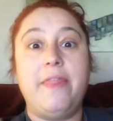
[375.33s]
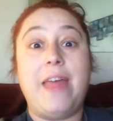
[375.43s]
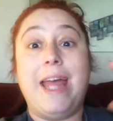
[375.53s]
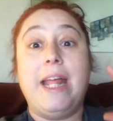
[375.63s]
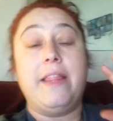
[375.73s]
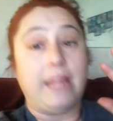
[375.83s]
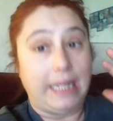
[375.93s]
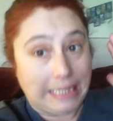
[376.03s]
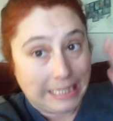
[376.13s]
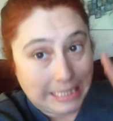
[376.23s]
that the
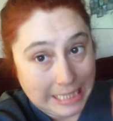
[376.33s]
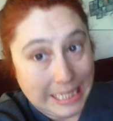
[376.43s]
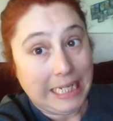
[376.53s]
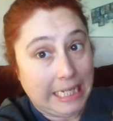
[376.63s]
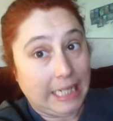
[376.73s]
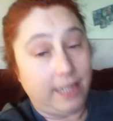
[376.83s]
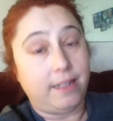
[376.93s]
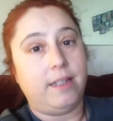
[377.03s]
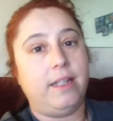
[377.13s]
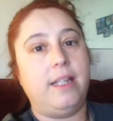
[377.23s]

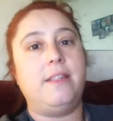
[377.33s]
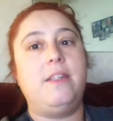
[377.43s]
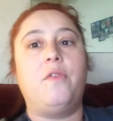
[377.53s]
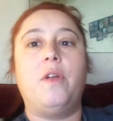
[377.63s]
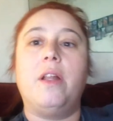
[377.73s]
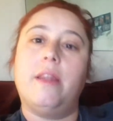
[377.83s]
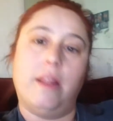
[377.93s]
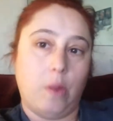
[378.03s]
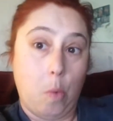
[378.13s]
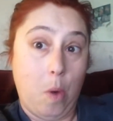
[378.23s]
need is different
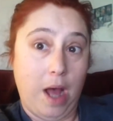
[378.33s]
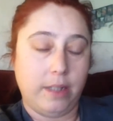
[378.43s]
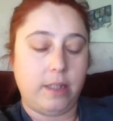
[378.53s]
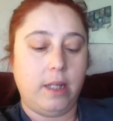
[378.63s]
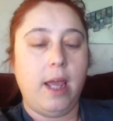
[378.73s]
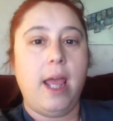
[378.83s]
than the want.